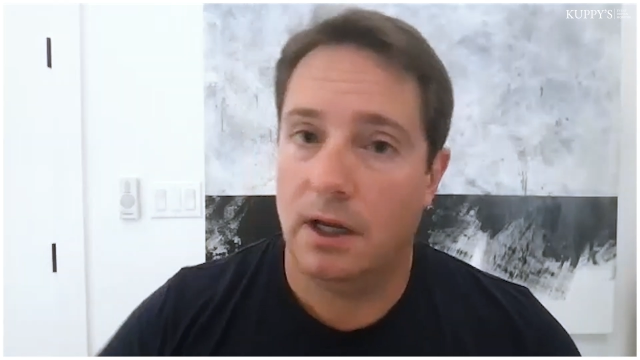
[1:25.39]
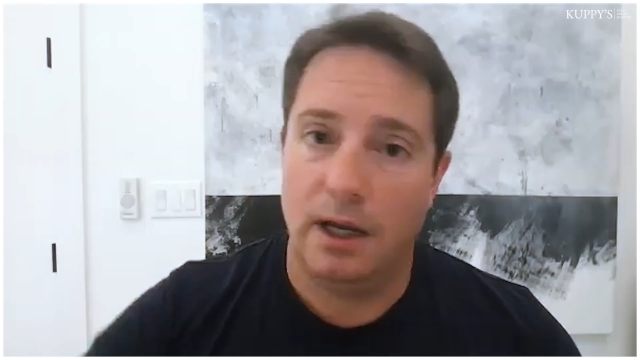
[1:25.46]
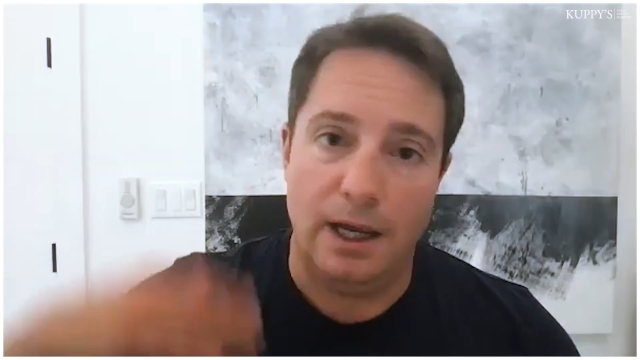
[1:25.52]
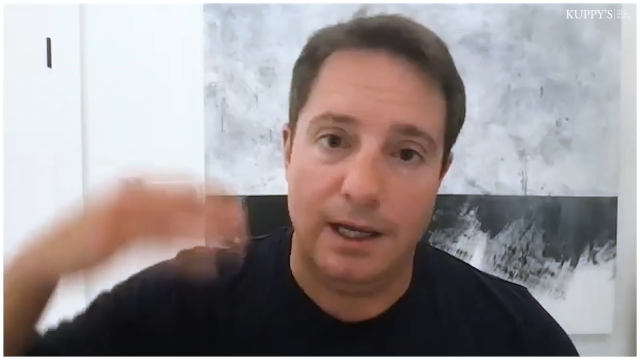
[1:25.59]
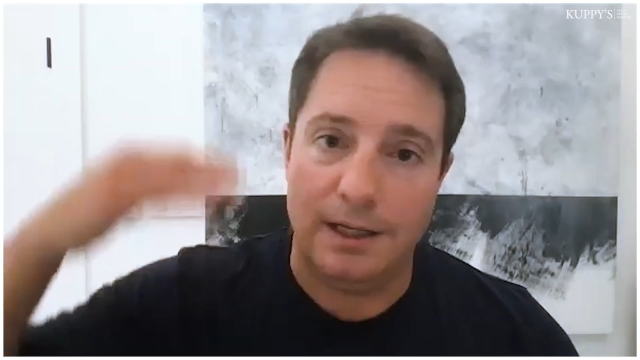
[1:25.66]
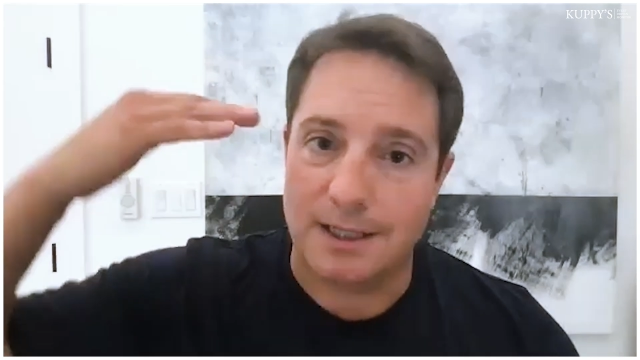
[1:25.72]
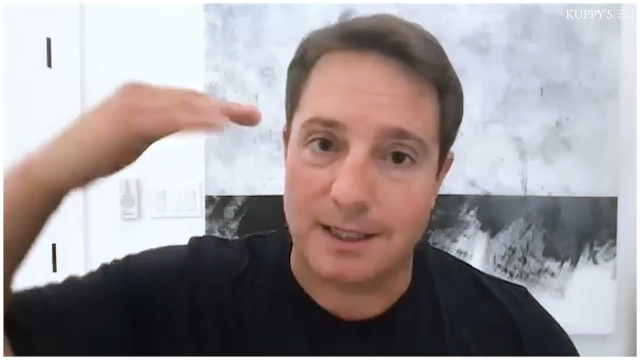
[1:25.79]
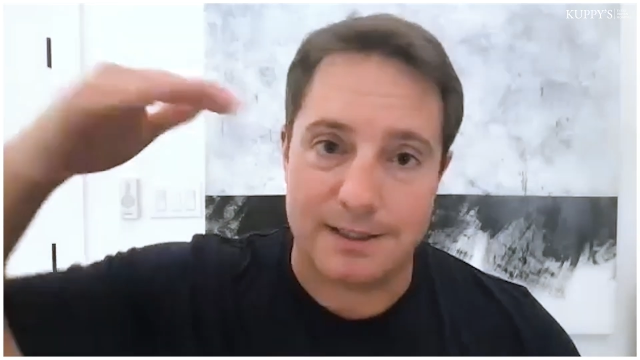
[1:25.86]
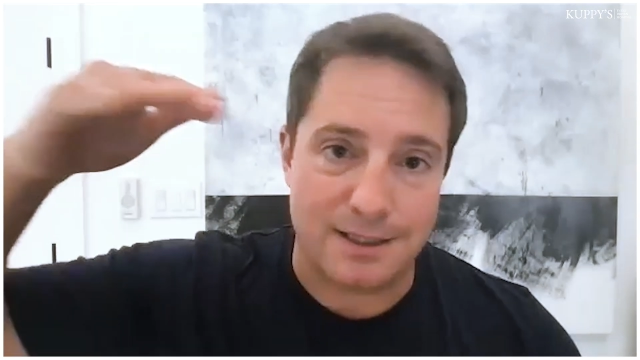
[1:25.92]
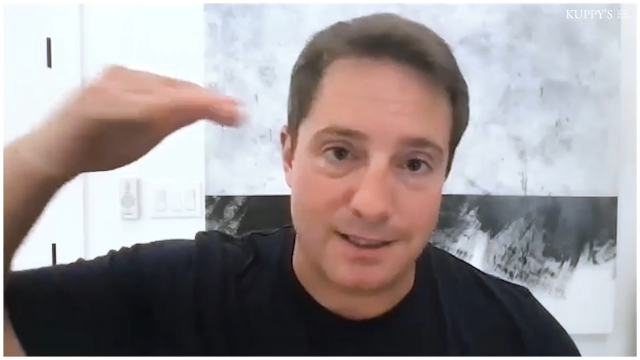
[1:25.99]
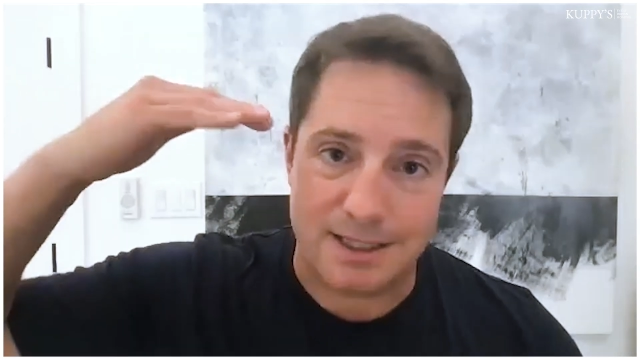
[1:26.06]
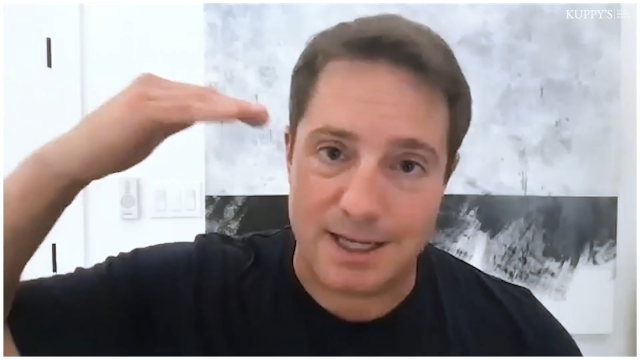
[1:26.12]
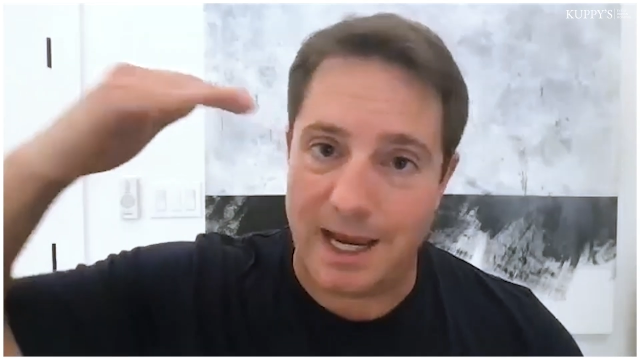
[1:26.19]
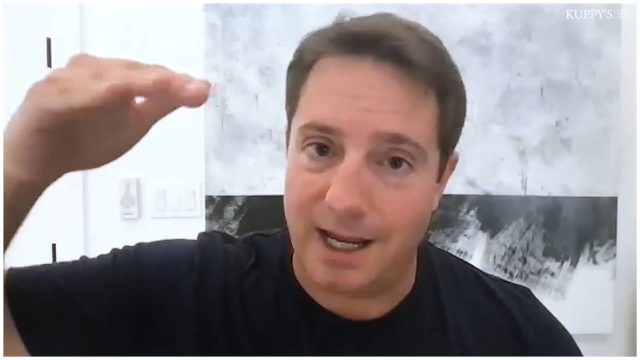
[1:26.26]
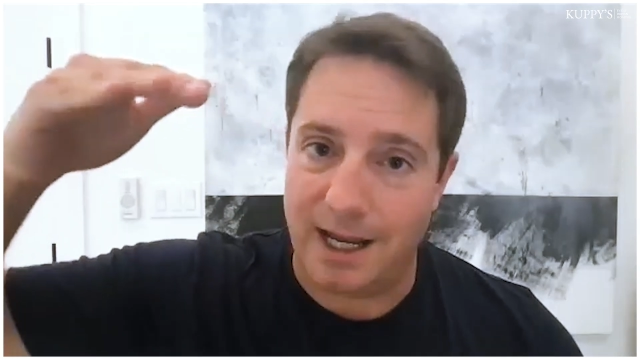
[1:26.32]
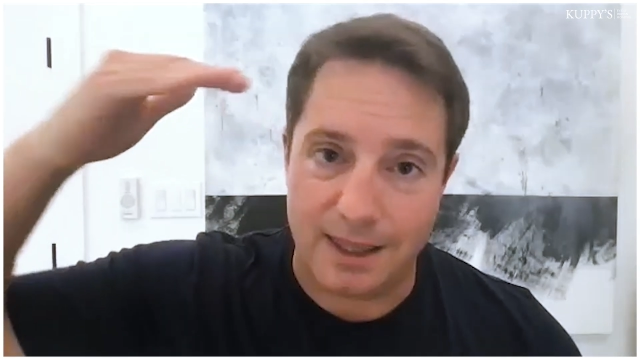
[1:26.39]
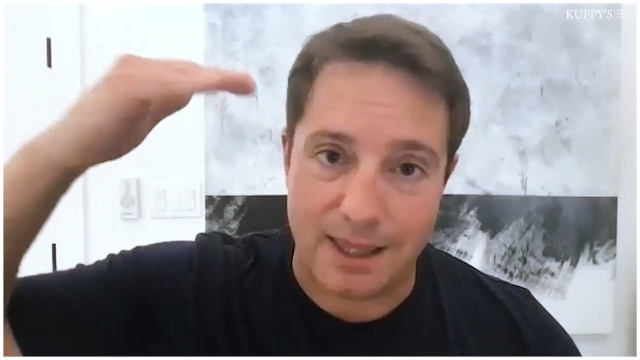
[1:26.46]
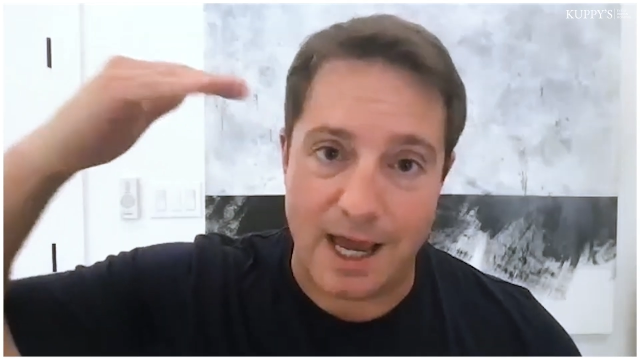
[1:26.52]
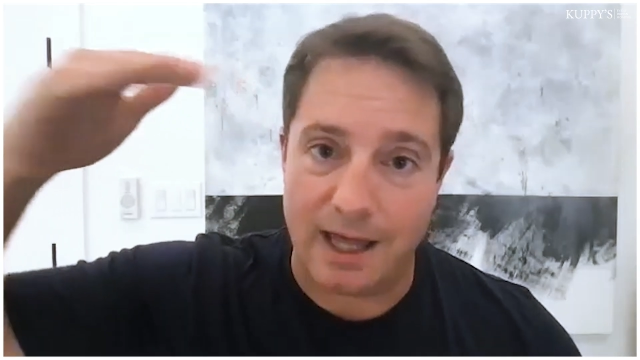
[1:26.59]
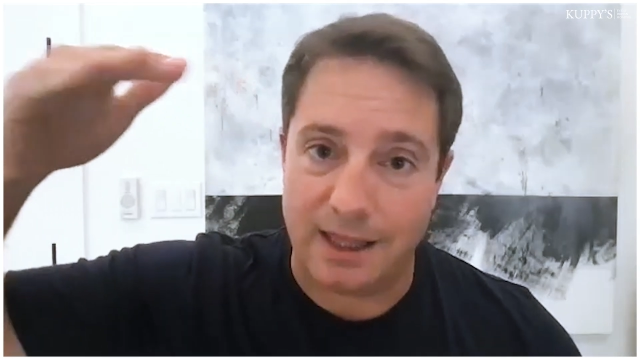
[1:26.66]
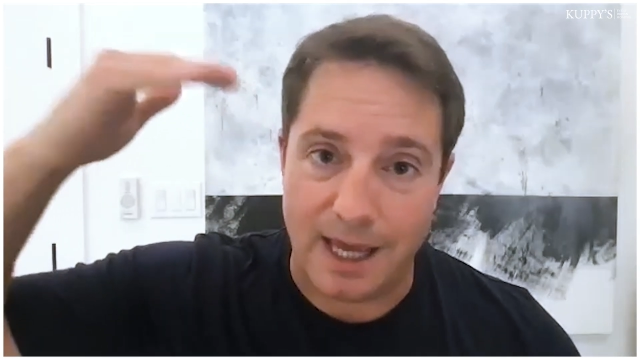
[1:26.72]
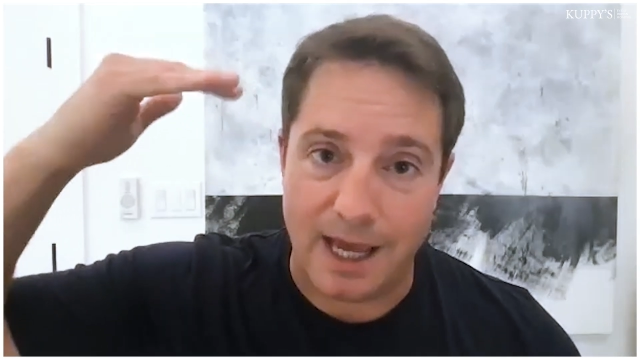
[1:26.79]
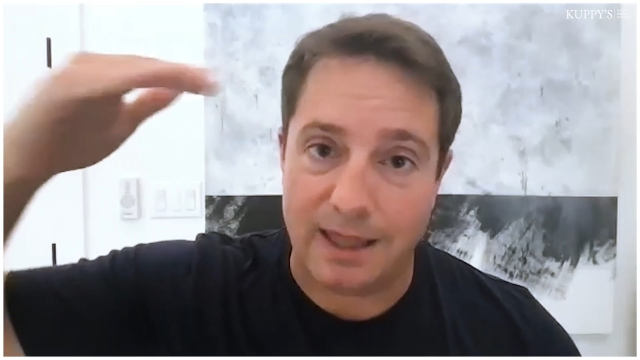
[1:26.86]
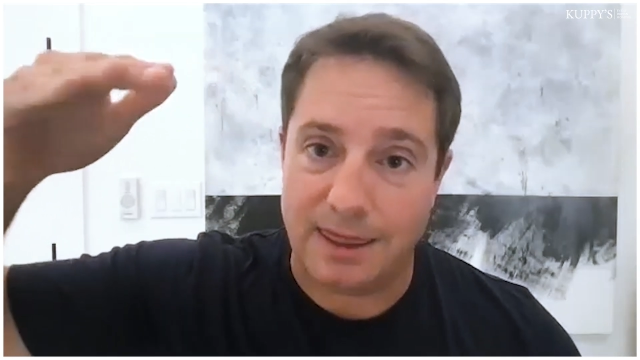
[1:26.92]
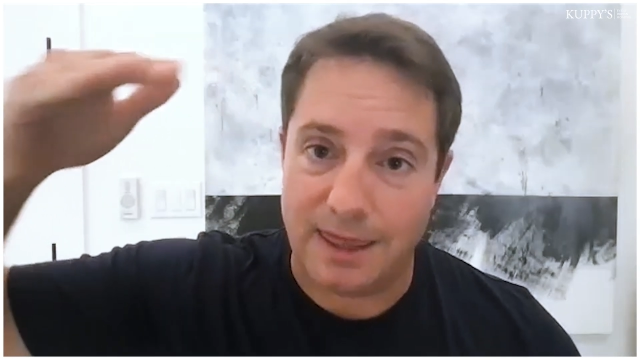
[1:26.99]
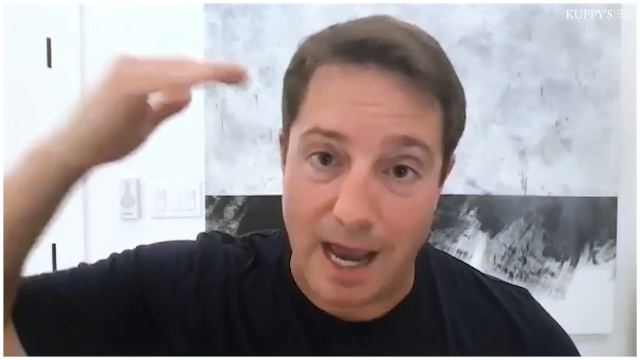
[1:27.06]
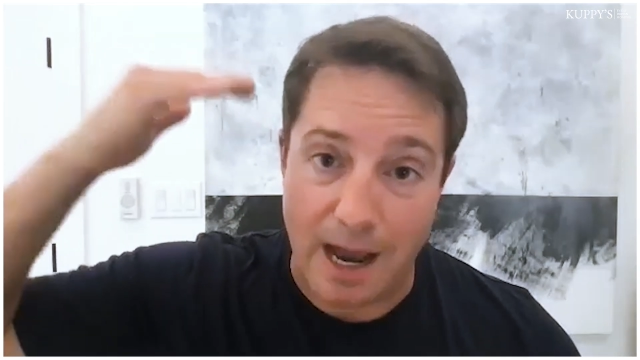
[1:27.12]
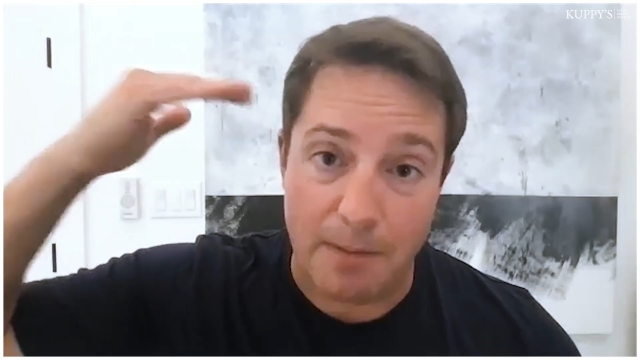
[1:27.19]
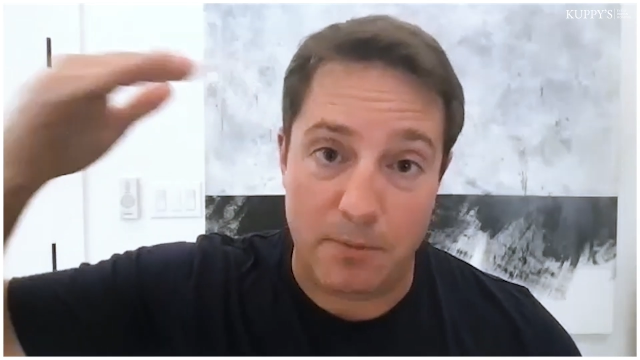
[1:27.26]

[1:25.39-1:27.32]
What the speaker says: it doesn't take that